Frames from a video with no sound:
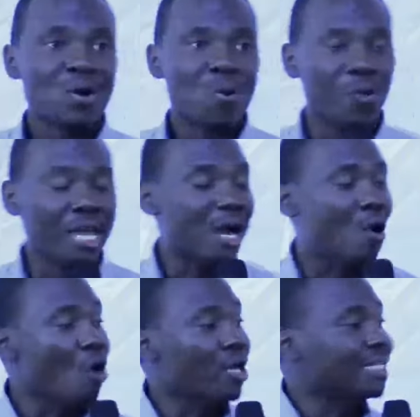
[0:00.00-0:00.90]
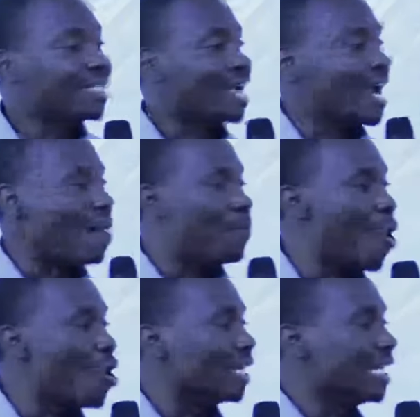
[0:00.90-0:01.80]
we are called
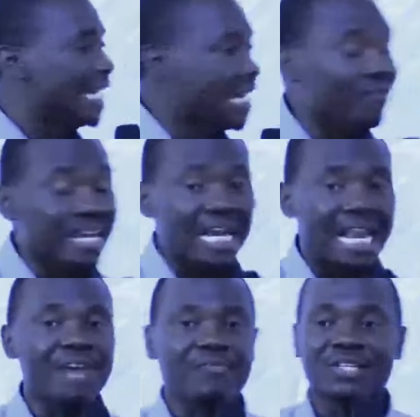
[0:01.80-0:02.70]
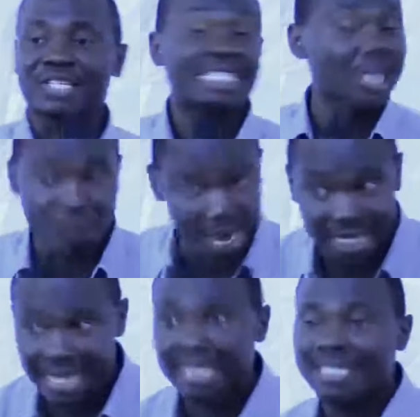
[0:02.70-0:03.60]
upon living a life in such a
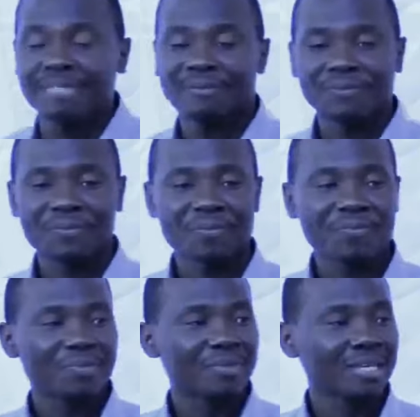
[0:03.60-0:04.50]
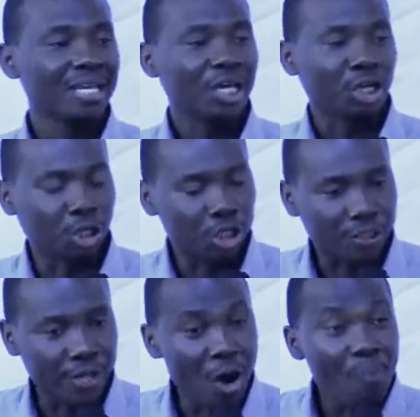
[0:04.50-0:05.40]
way that it
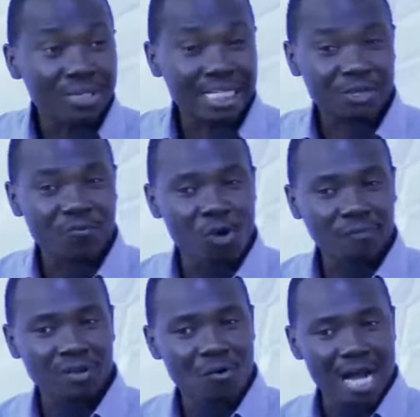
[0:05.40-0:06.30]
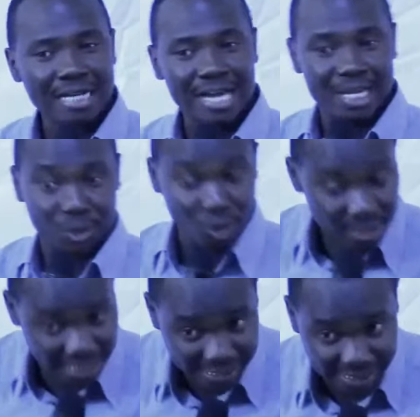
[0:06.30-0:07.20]
is the opposite of what the world has
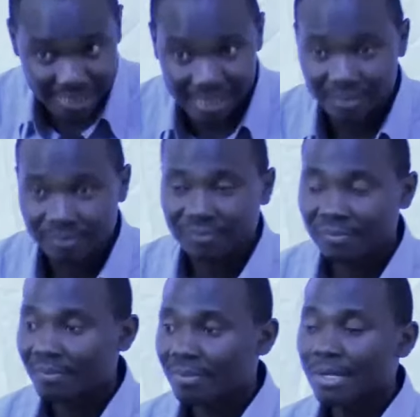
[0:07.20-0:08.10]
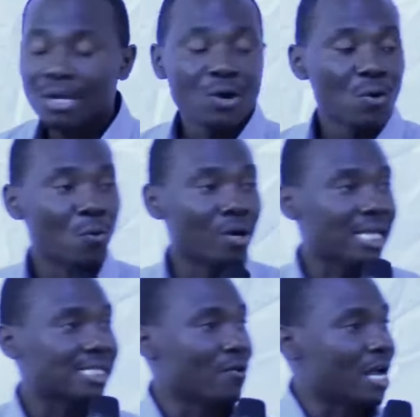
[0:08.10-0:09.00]
taught us. What
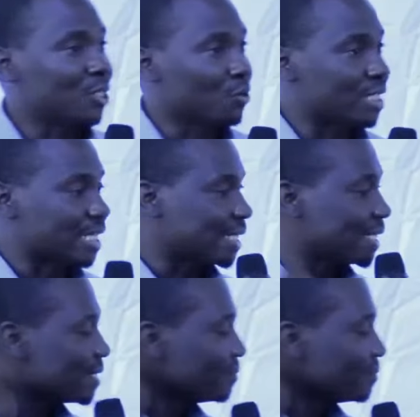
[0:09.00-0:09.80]
has the world taught us?